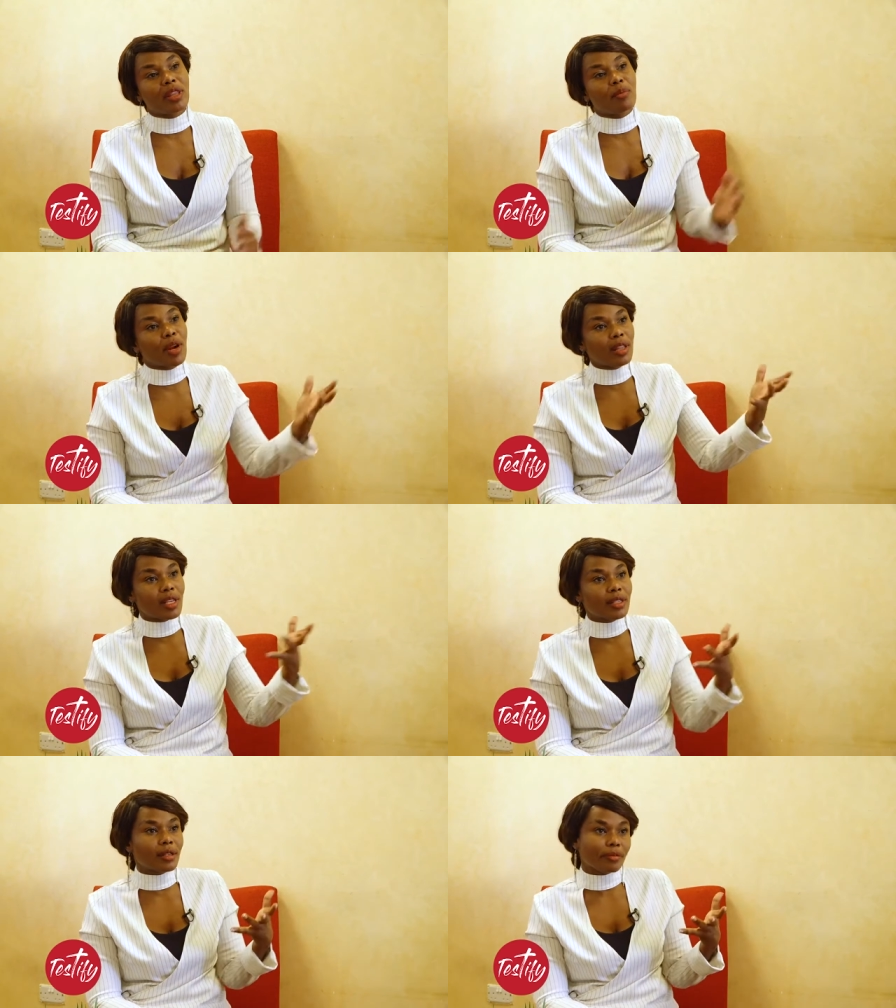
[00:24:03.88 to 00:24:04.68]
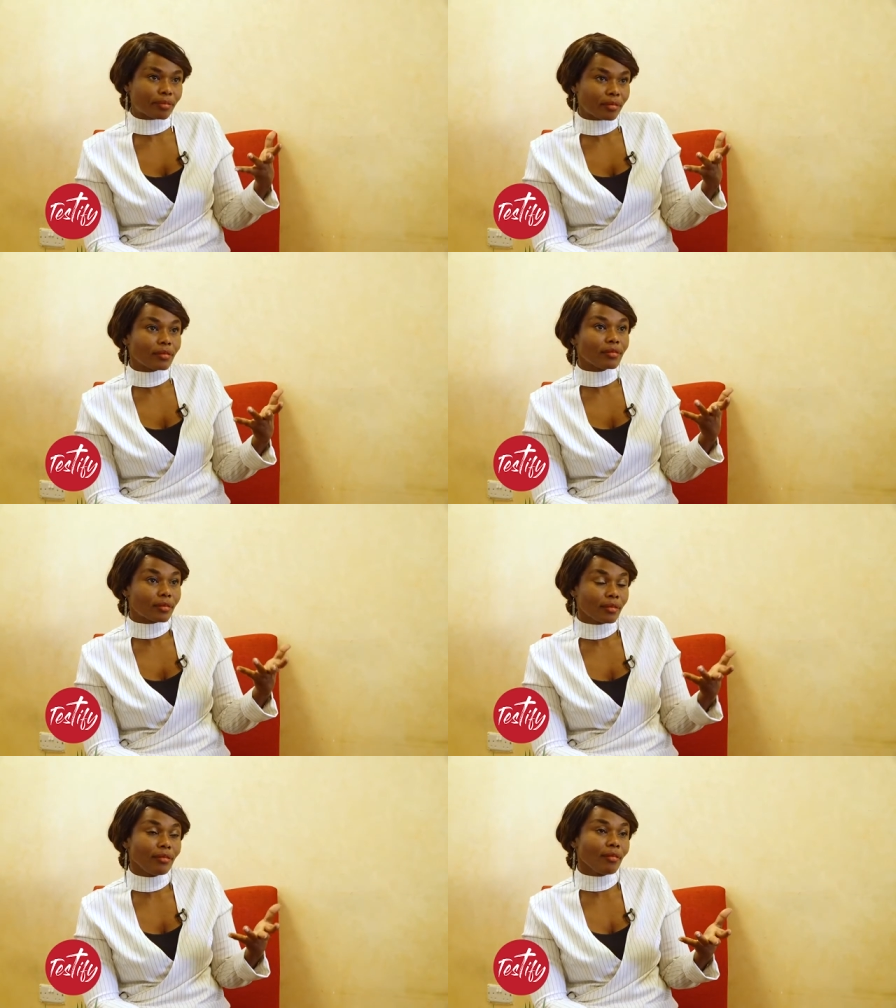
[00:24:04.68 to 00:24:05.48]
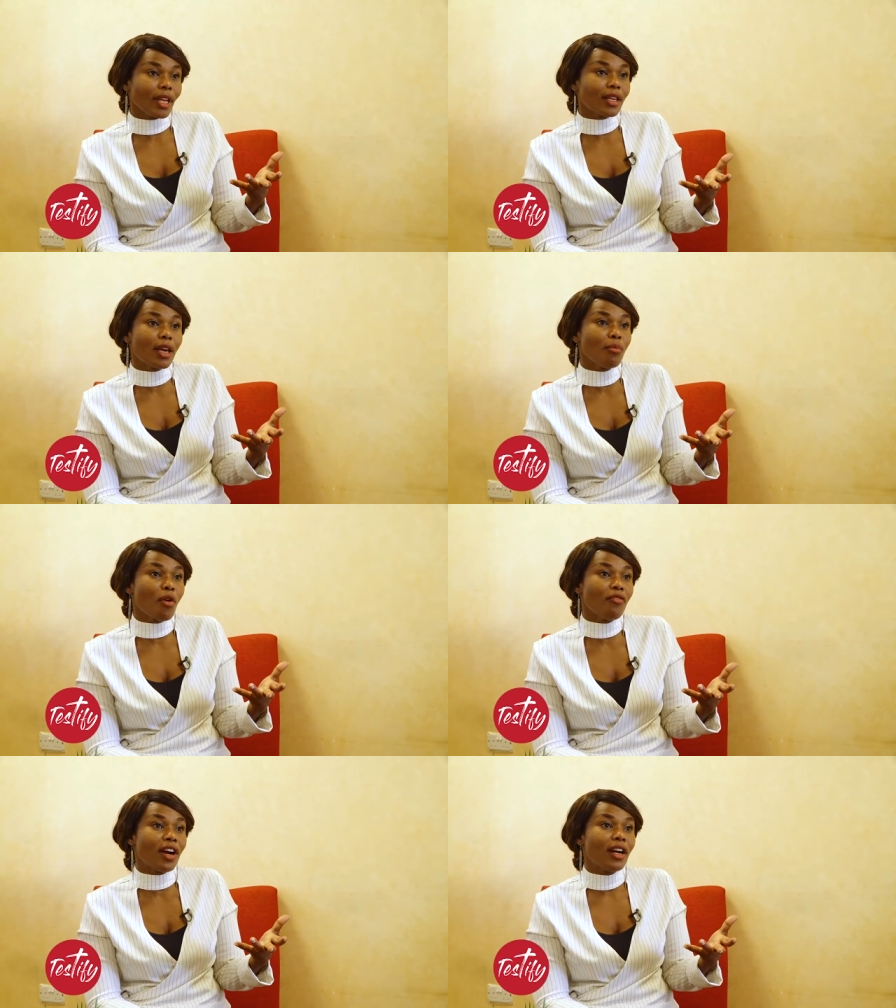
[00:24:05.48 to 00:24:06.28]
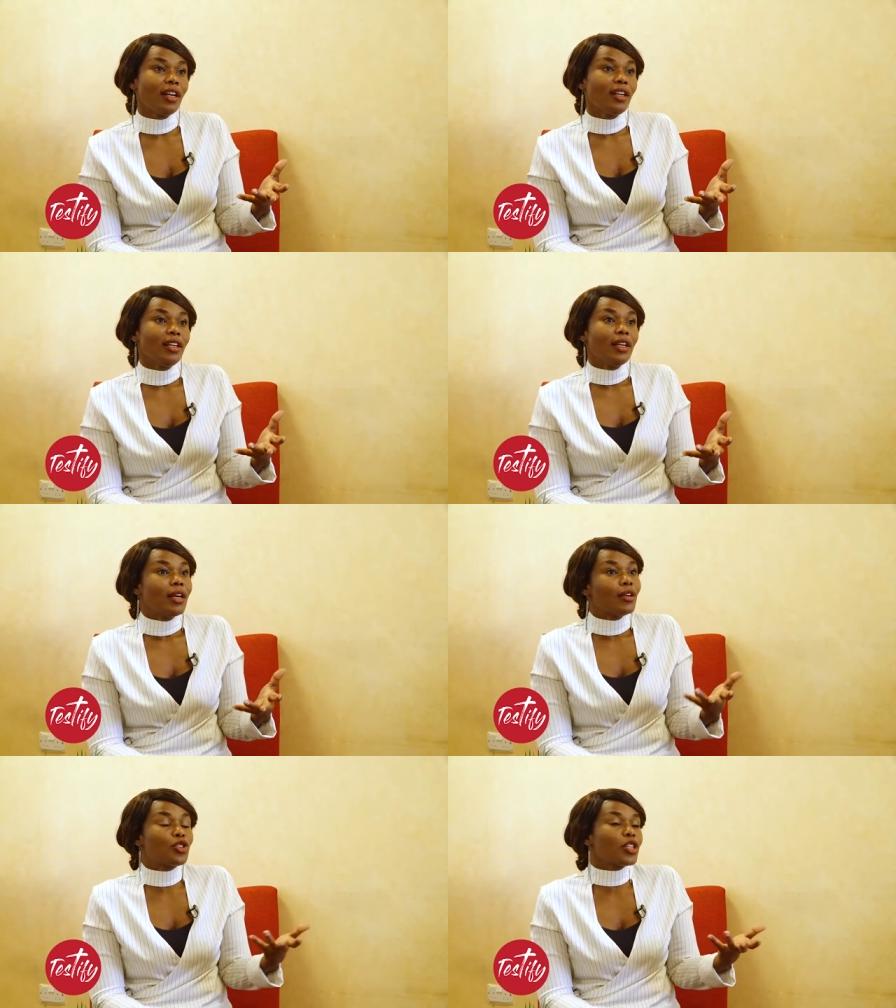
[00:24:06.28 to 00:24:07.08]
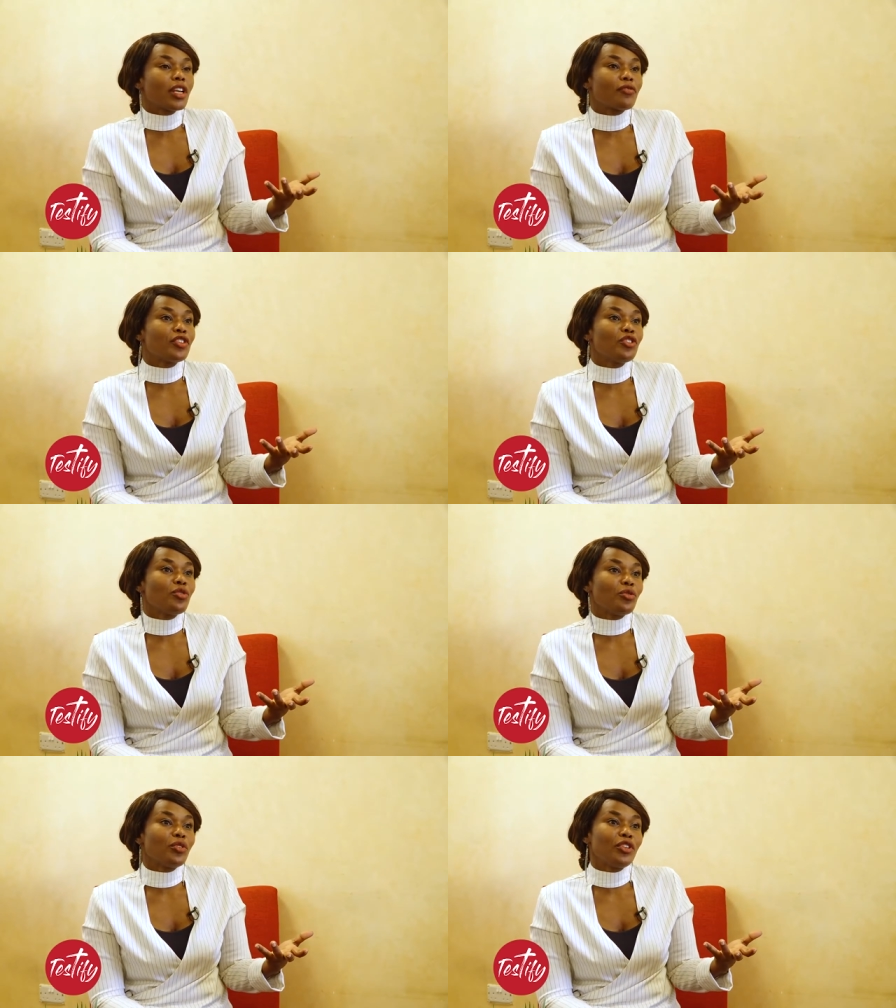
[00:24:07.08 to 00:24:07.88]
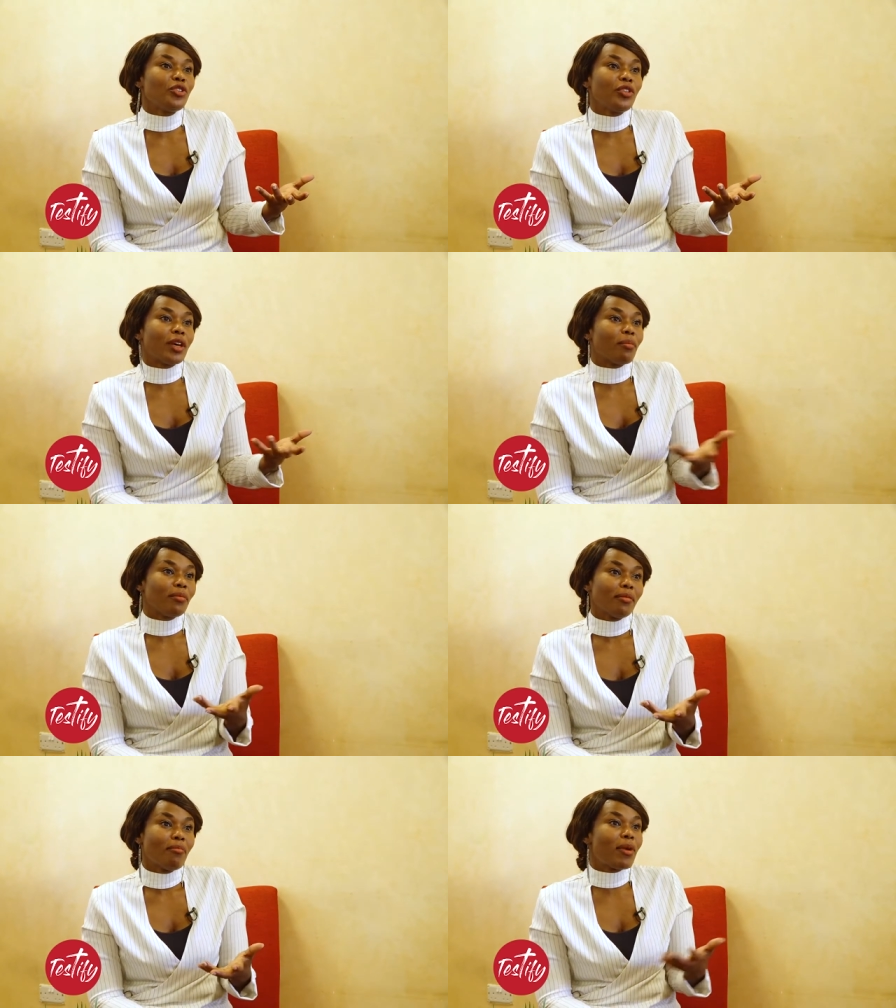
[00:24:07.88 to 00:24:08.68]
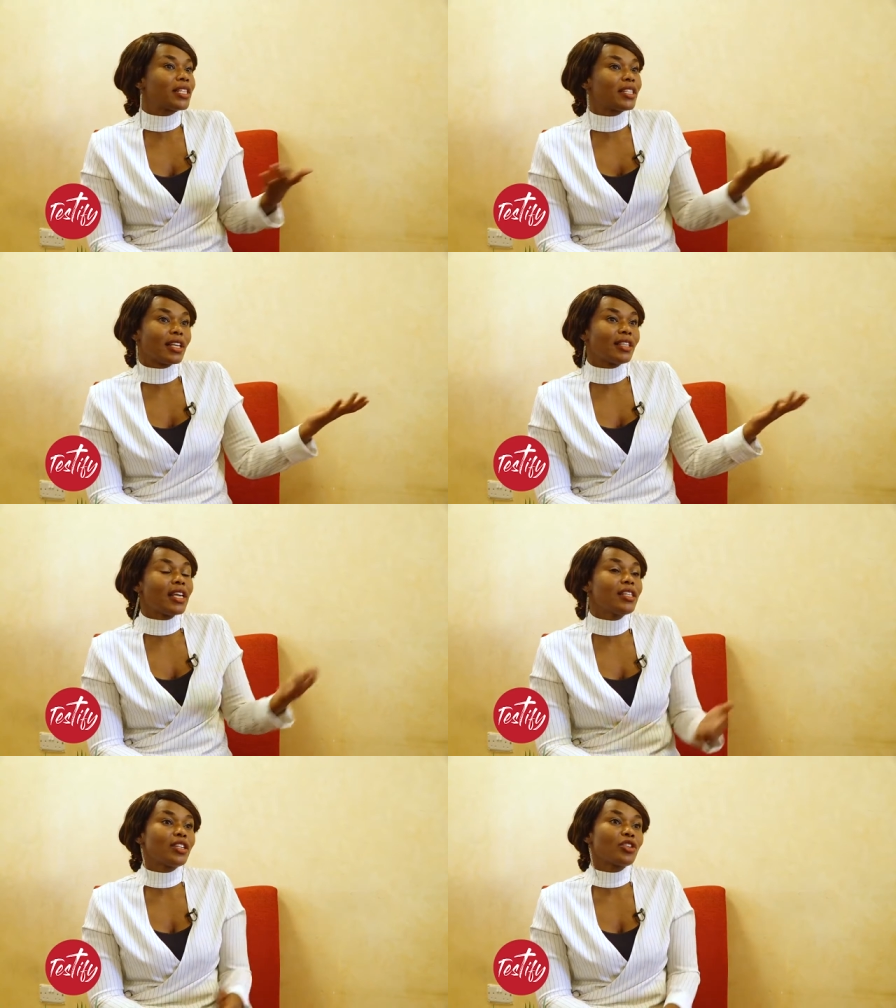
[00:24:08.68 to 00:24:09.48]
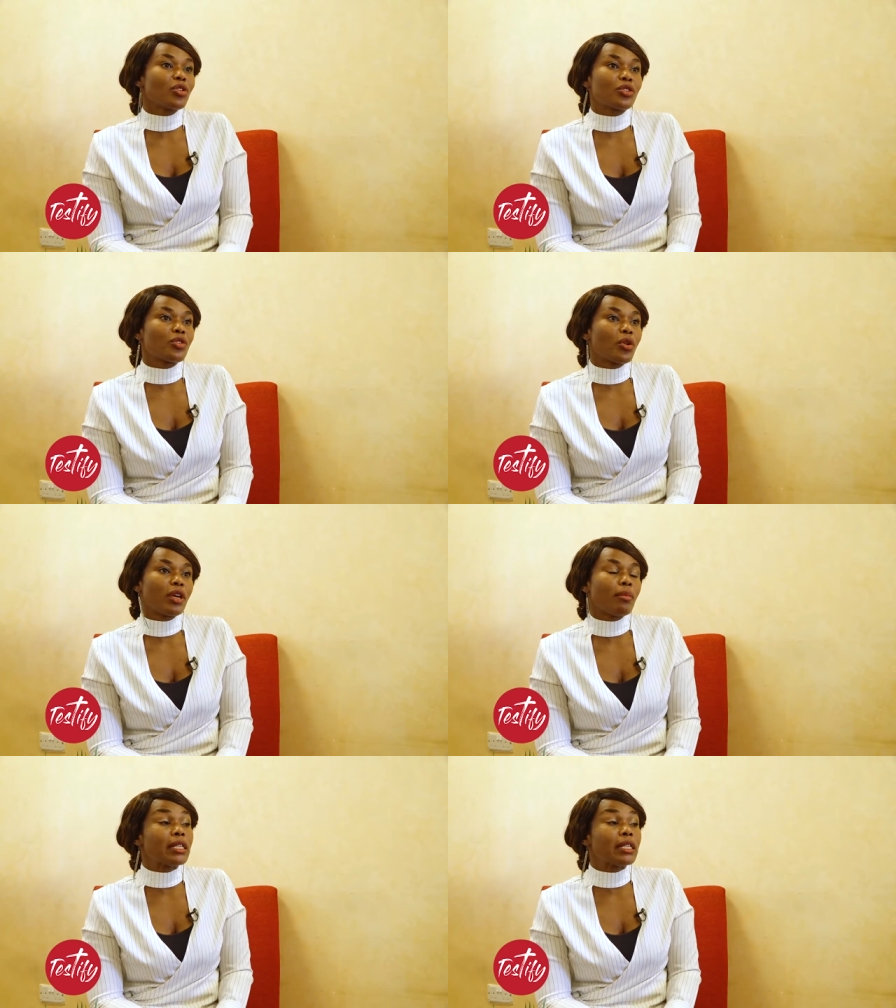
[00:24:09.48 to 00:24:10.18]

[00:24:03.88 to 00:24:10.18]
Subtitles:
the brothers came over, Joseph knew them, but they did not know him.